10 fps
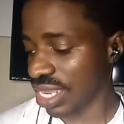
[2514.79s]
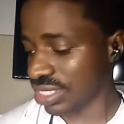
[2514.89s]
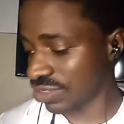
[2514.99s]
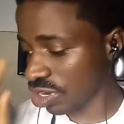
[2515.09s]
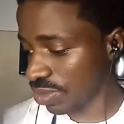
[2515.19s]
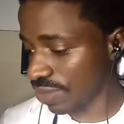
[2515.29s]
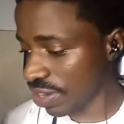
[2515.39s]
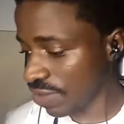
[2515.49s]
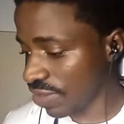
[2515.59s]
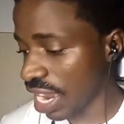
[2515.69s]
it. It's going to be
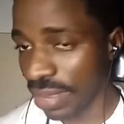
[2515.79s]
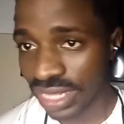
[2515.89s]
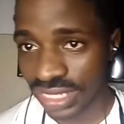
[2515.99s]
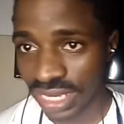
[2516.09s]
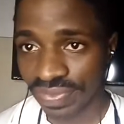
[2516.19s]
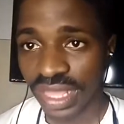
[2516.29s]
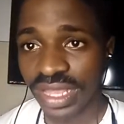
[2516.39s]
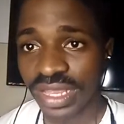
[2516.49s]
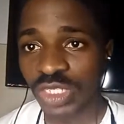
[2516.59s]
very, very amazing.